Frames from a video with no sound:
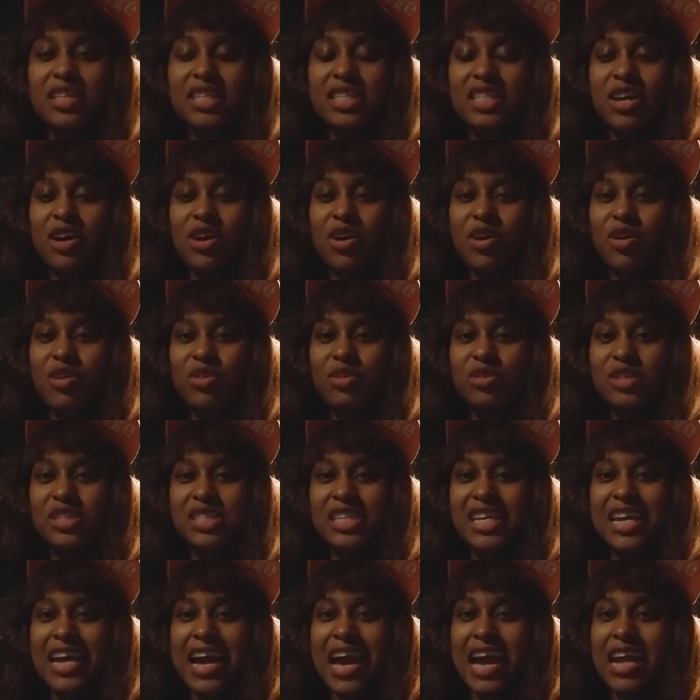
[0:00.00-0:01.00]
so
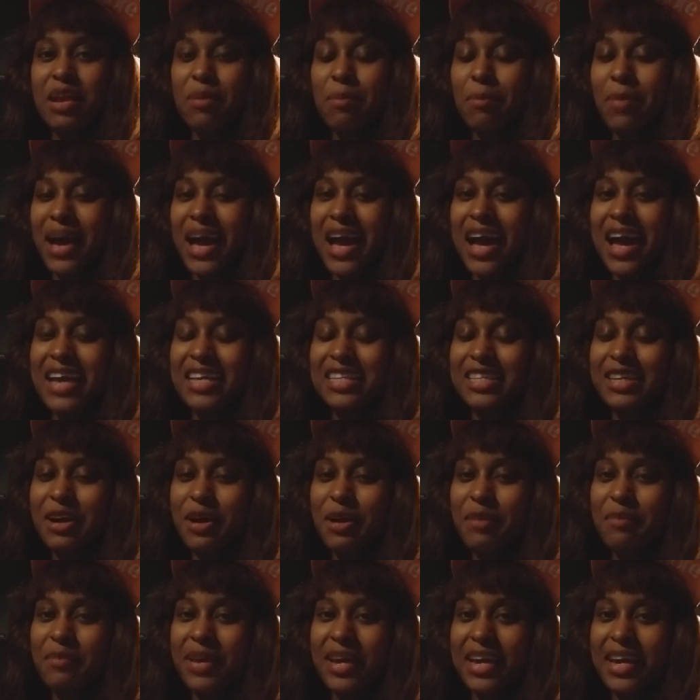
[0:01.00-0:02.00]
she kind of buys
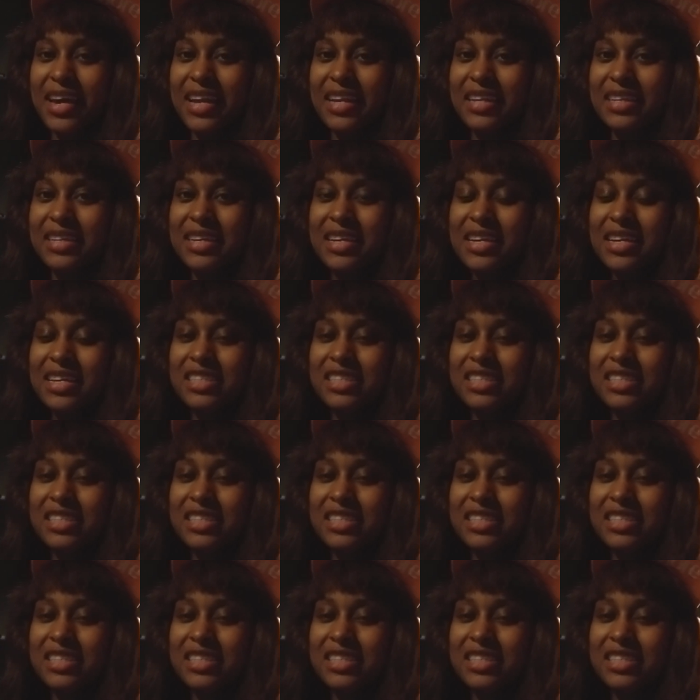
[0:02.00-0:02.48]
her men.